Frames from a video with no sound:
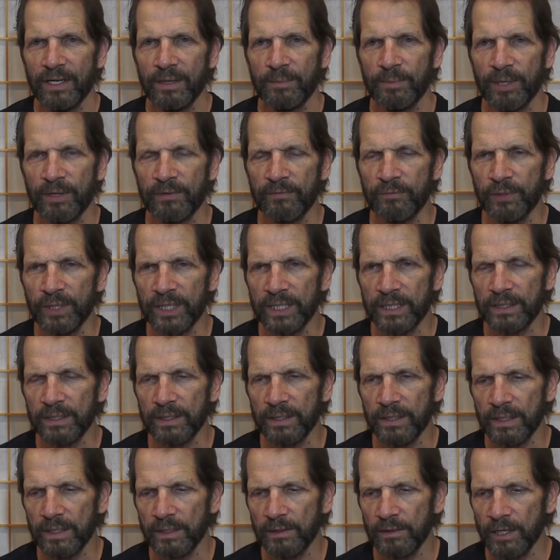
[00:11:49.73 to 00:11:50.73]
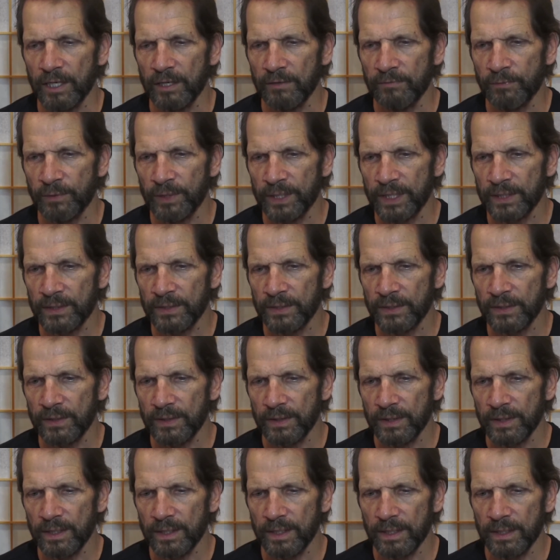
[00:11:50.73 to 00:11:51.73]
But if we can if we can
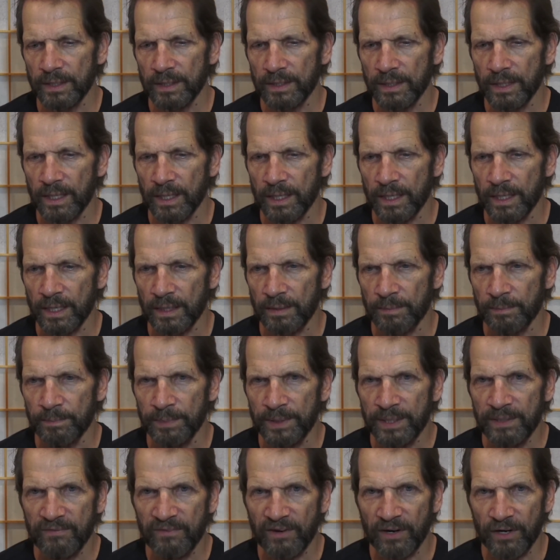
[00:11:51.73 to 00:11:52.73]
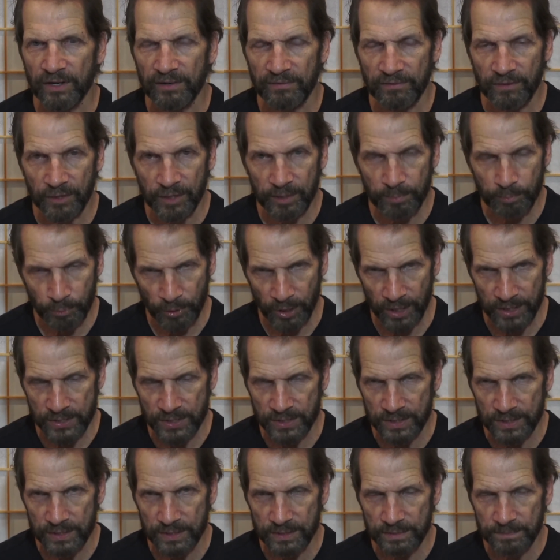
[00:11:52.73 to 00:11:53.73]
uh, be very very
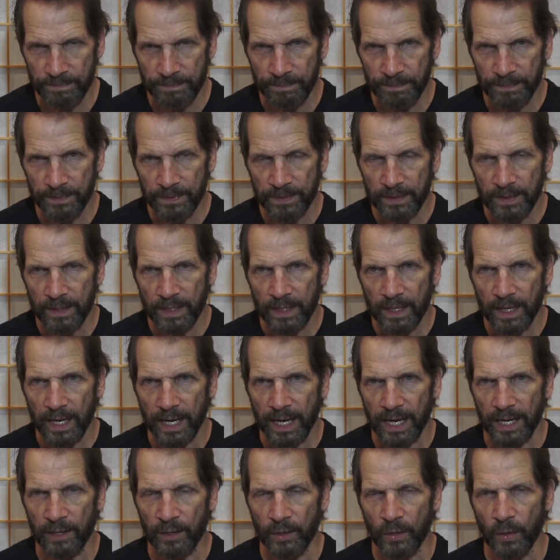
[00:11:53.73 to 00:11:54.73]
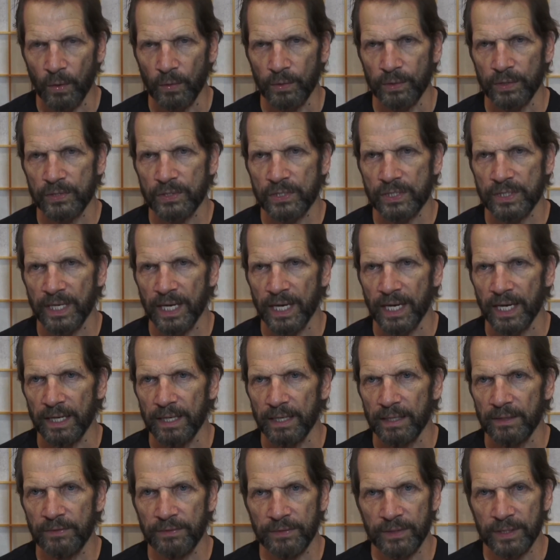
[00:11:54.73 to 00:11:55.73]
present, and notice
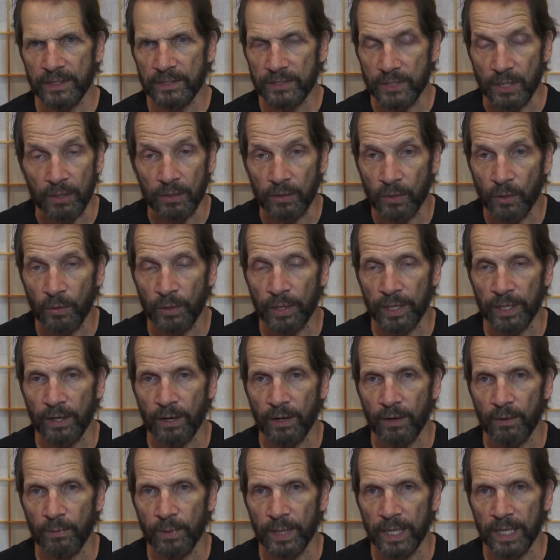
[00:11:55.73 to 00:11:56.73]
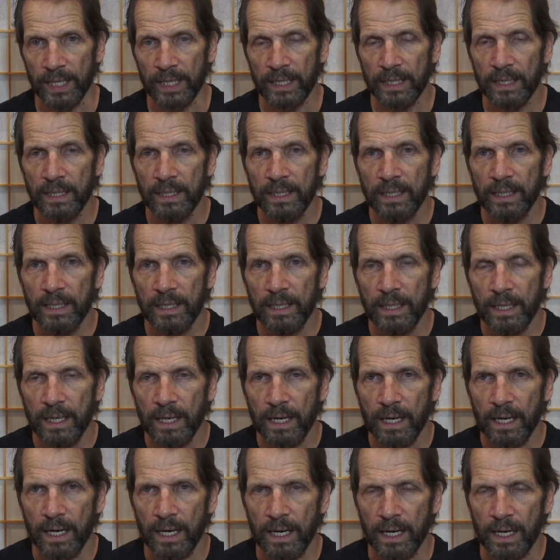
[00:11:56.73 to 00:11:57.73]
that things aren't going our way,
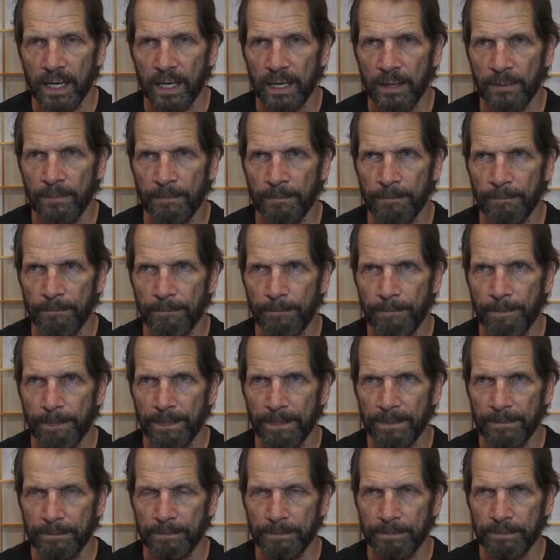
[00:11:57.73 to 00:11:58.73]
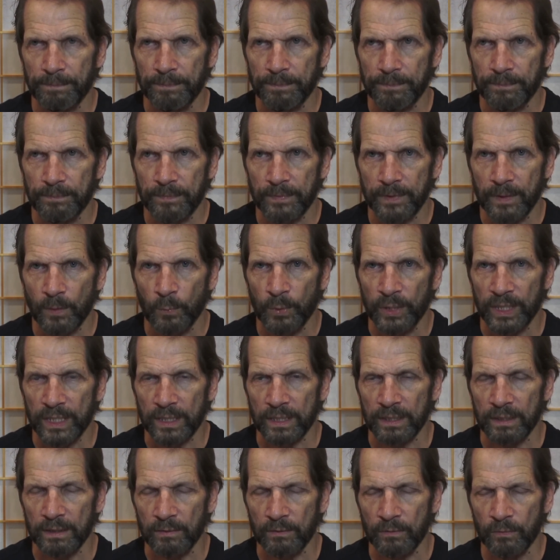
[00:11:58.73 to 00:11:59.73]
um, we
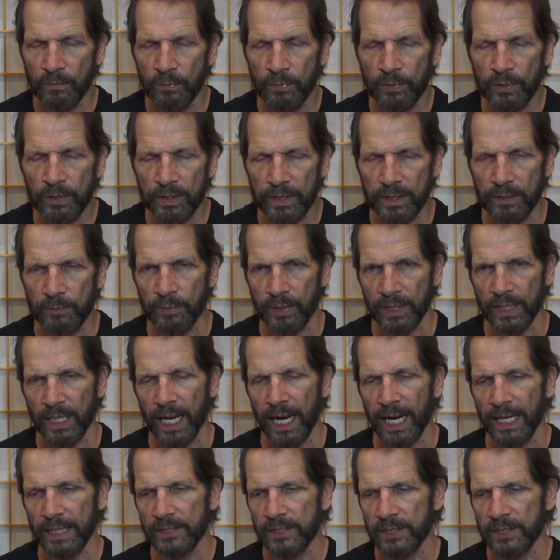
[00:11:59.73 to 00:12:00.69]
can really relax